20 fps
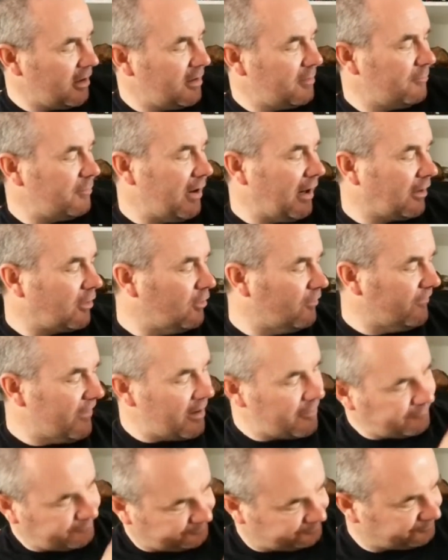Back cover.
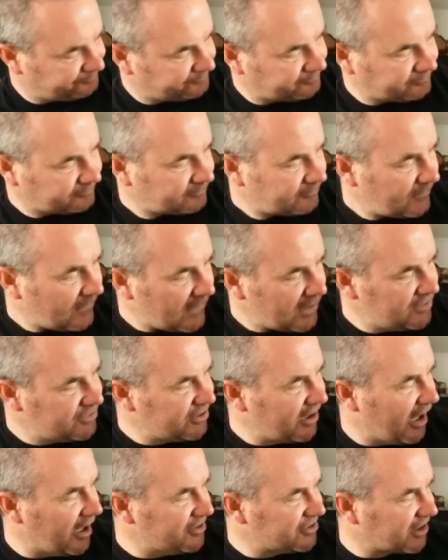It's the
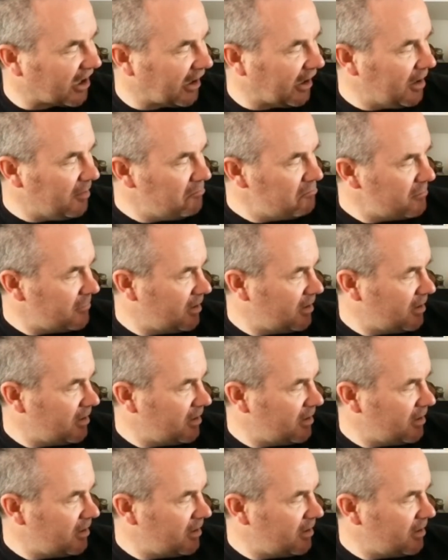ice cream.